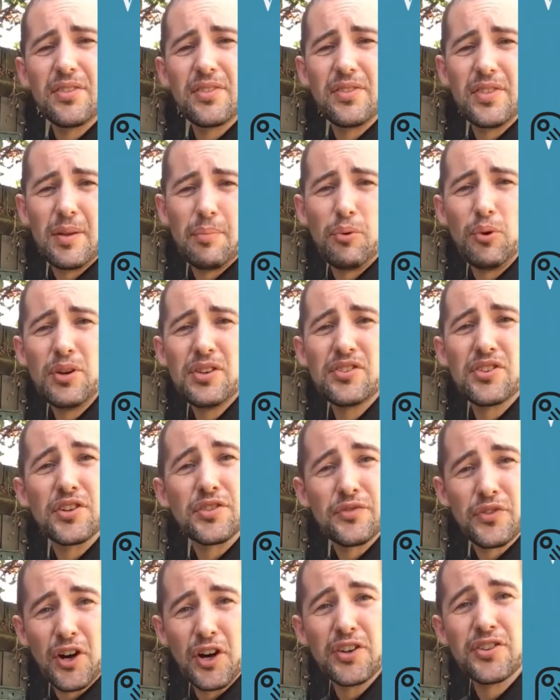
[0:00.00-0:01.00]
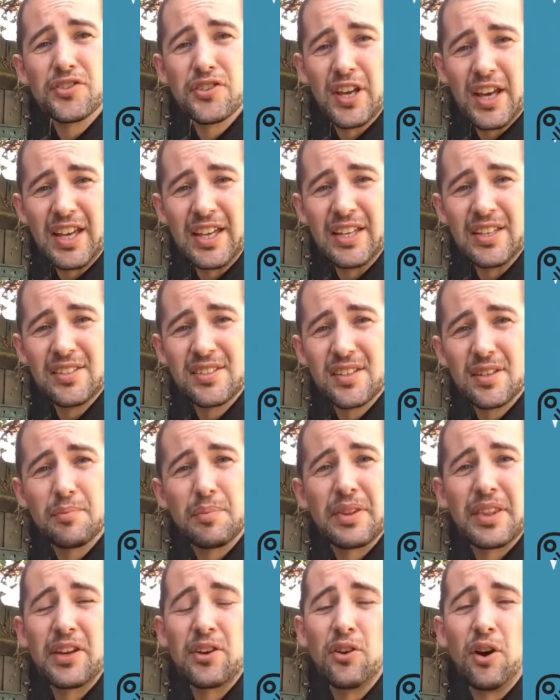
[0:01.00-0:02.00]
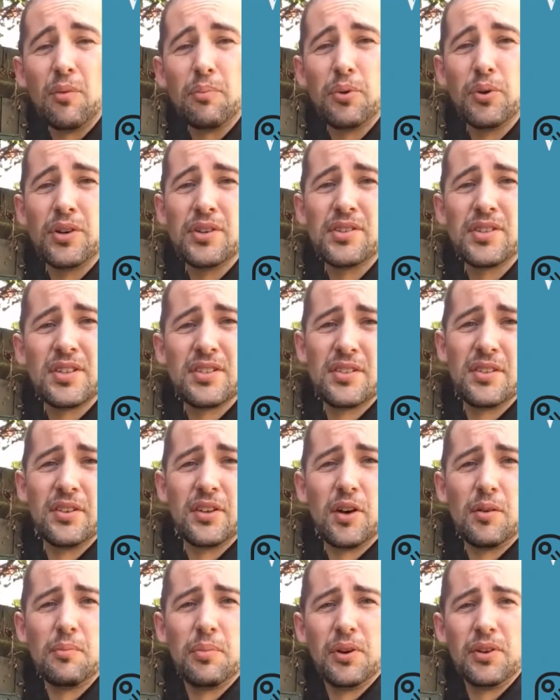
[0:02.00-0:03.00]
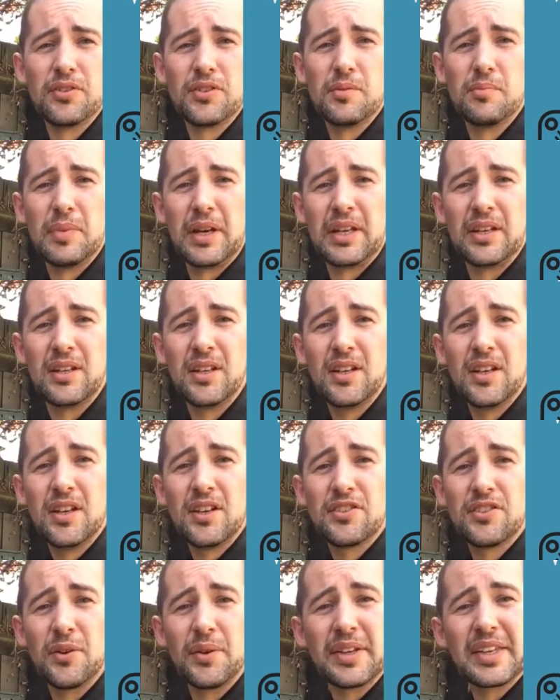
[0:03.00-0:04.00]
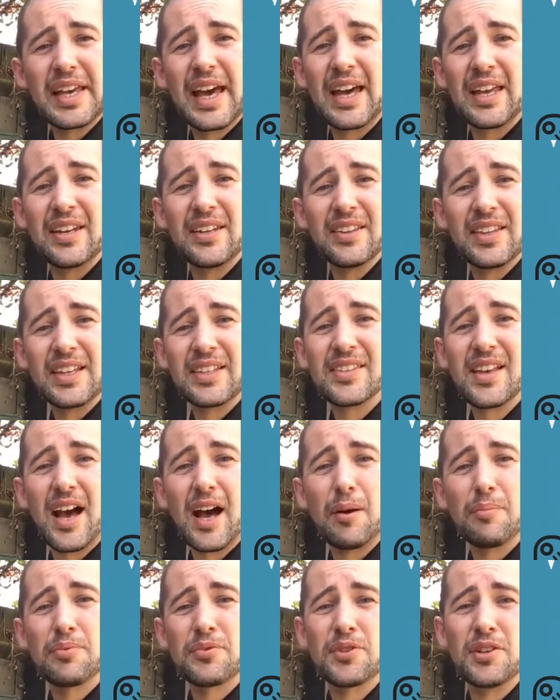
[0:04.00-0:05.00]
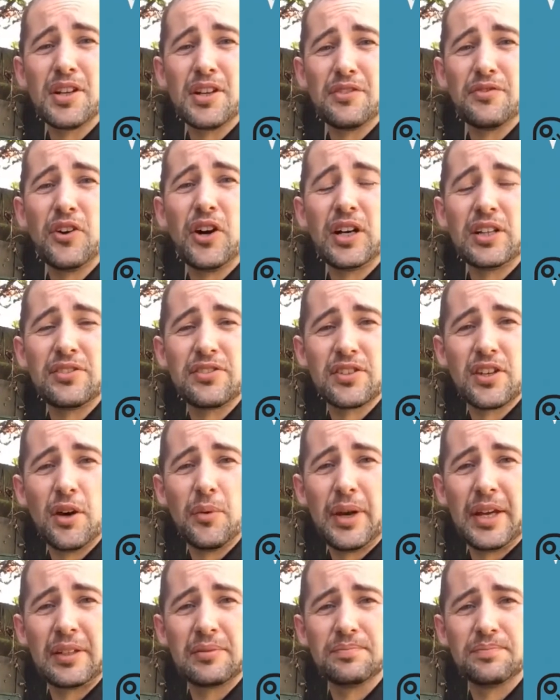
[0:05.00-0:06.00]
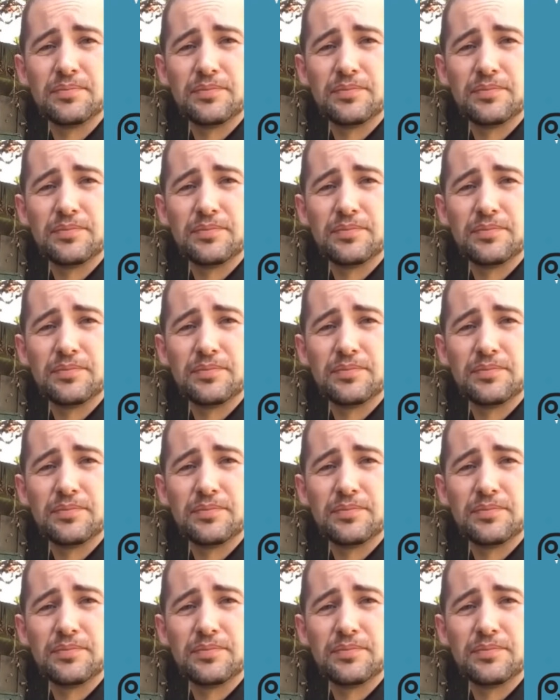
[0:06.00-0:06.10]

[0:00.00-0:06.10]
They're poisonous for us to eat, but they're not poisonous in the composting bin. So again, these are absolutely fine to go in.